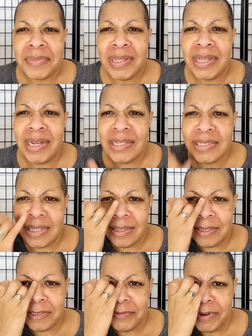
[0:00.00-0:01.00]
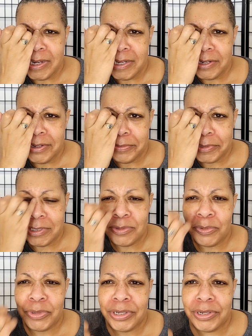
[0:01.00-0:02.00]
and I said, this right here, which
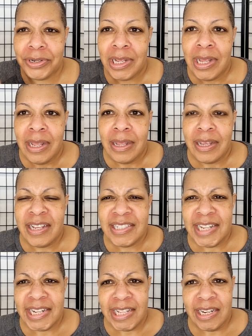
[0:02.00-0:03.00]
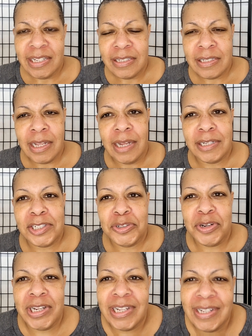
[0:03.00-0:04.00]
is weird. And he's like, that is kind of
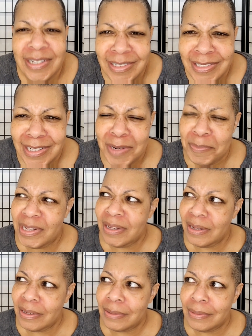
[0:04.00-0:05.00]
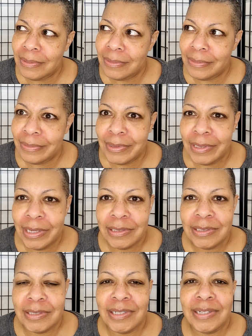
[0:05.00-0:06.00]
strange. And I'm like, yeah, I
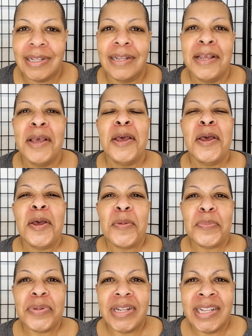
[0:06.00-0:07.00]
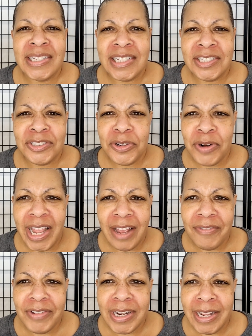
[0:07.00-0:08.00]
just said that. But he said, you don't
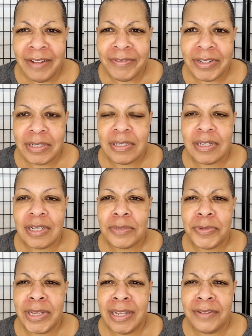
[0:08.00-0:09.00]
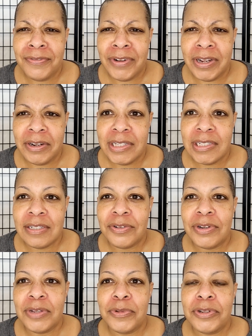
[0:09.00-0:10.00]
have elevens. Because when he frowned, he said, it's
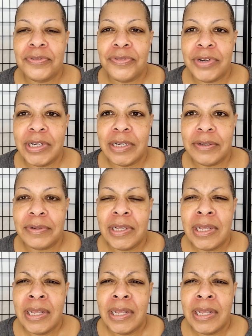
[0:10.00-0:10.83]
only when you frown.